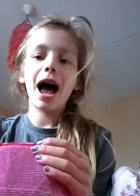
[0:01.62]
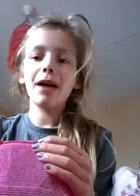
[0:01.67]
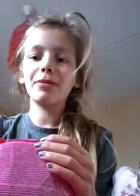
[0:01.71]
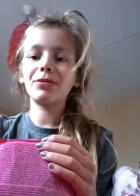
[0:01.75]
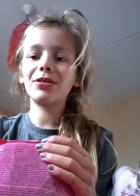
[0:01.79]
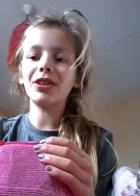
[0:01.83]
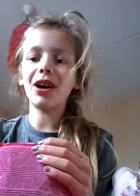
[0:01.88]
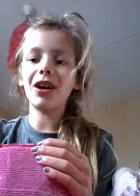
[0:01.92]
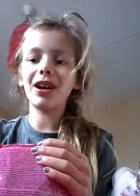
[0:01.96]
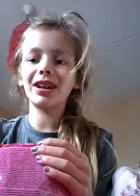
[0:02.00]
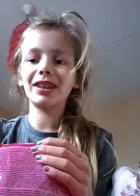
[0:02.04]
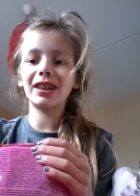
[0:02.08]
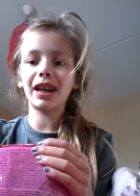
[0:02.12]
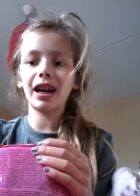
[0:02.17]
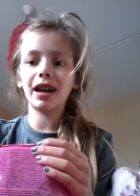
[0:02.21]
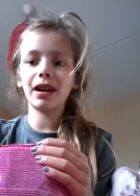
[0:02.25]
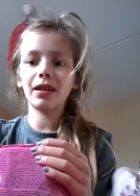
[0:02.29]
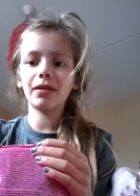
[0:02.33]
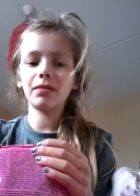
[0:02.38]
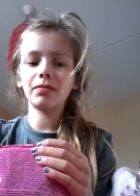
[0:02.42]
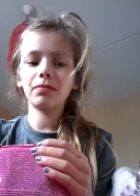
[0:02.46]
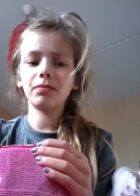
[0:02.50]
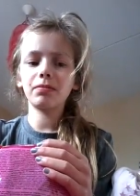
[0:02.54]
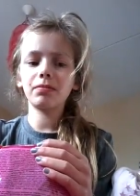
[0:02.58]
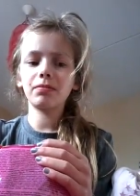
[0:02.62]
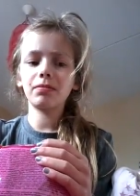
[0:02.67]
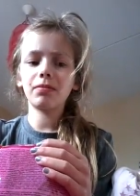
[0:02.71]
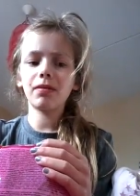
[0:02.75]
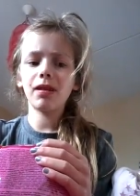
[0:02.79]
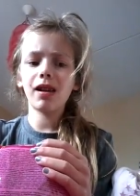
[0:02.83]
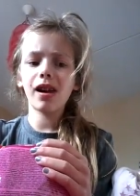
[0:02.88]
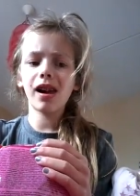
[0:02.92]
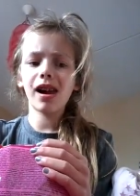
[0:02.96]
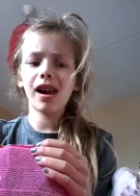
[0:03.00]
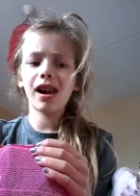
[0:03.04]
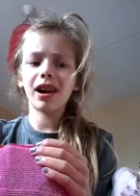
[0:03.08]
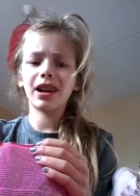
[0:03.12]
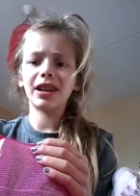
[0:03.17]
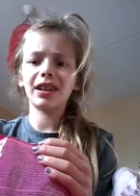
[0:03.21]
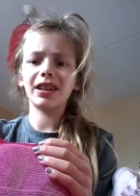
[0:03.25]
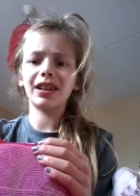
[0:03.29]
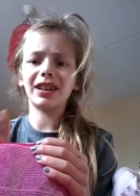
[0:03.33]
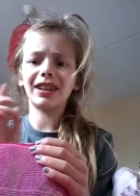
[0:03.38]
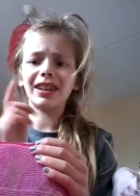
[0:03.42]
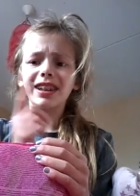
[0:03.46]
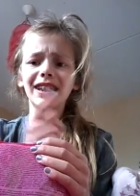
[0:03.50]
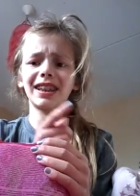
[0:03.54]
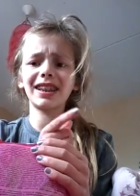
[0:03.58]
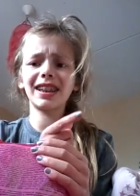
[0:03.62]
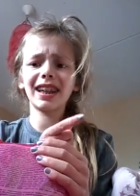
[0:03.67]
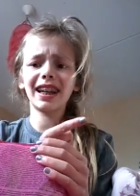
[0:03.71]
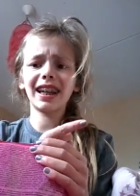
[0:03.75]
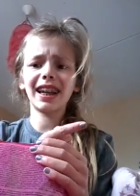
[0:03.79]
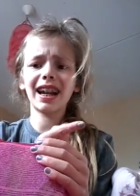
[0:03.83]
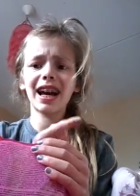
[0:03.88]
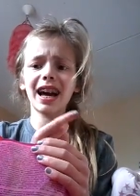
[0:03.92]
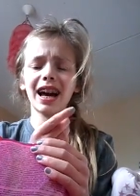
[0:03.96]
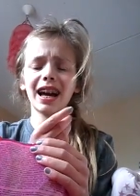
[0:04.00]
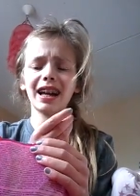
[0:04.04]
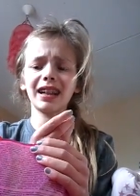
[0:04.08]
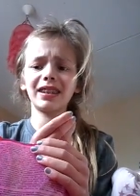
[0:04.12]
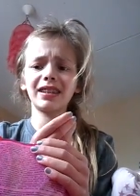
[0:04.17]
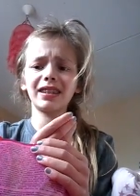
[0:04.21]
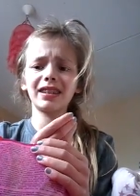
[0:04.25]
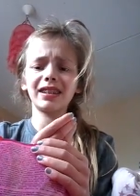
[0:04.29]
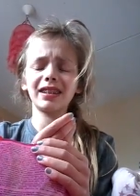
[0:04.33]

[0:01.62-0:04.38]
so excited. Did you see that?